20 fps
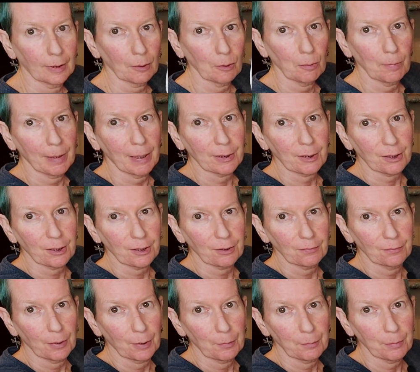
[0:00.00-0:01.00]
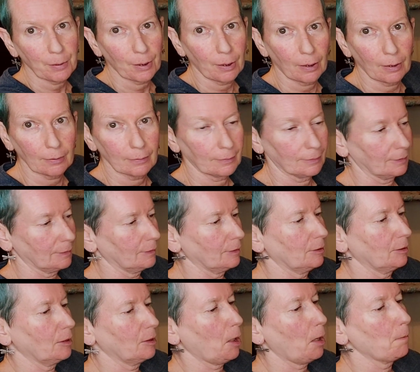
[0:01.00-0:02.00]
Now we're back to the fun part,
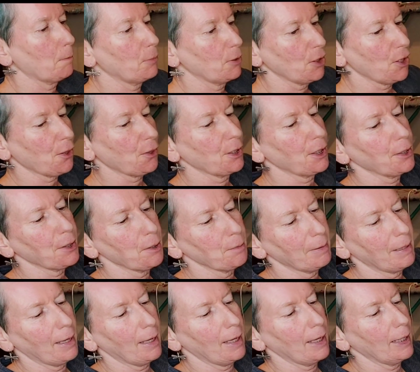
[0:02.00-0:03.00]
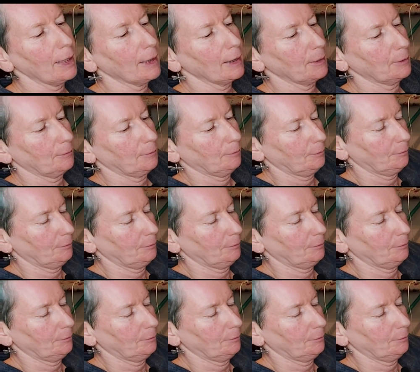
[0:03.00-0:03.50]
birthing the bag.